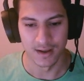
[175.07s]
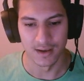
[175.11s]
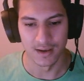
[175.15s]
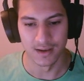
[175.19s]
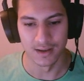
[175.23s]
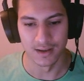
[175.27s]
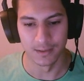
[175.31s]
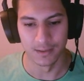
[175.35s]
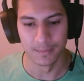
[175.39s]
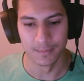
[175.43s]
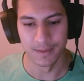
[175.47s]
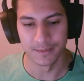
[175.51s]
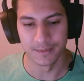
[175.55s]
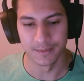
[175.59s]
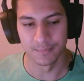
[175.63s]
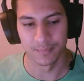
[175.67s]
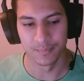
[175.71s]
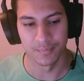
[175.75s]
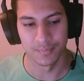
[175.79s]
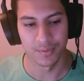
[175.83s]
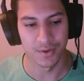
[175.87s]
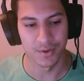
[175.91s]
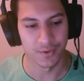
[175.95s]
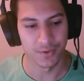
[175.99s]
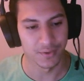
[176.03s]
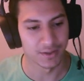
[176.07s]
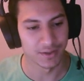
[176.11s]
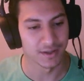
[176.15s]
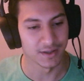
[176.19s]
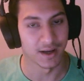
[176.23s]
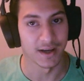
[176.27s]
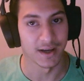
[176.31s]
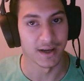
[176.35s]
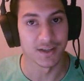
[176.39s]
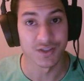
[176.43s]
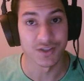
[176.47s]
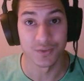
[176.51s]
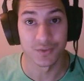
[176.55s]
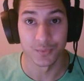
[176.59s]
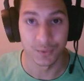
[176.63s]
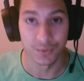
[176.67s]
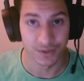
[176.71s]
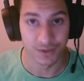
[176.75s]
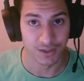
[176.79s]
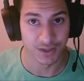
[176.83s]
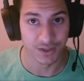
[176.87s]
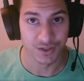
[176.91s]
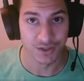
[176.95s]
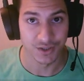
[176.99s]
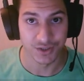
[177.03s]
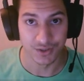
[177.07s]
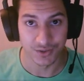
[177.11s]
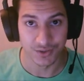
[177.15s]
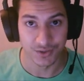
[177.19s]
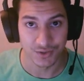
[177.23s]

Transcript: little bit prioritized rotation.